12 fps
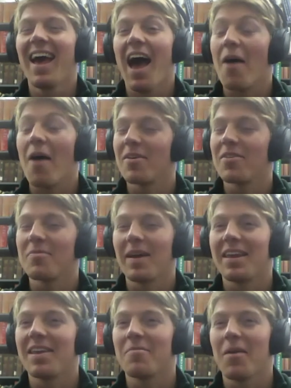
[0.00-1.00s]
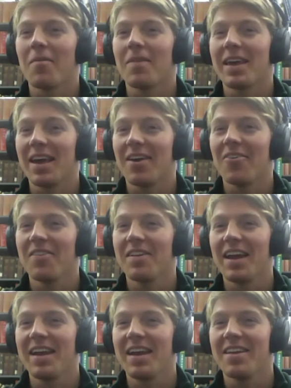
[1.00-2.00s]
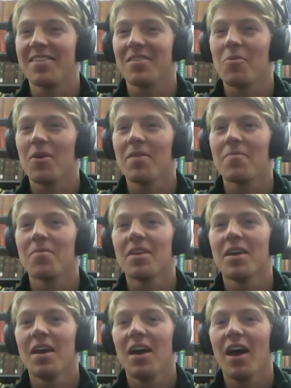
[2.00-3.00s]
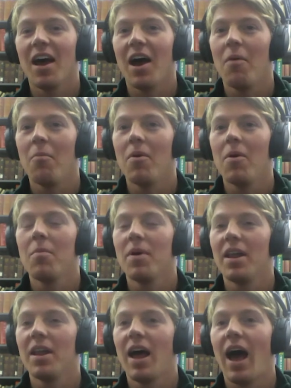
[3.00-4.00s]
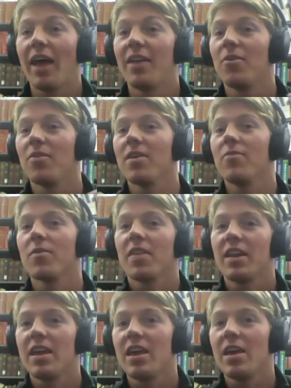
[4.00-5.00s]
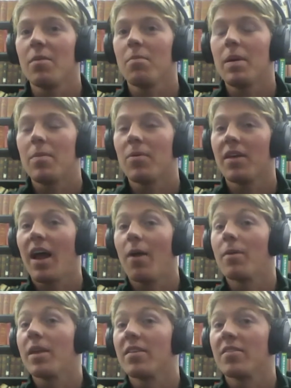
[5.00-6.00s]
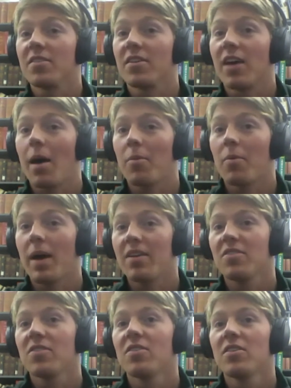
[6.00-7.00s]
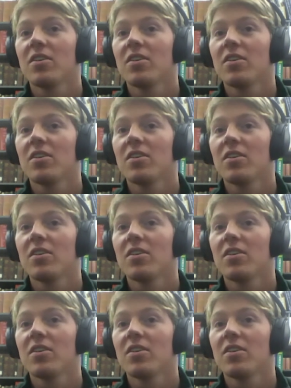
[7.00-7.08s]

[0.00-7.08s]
I'm expecting to probably get COVID 19 at some point, um, but I don't live with any people that I would consider compromised.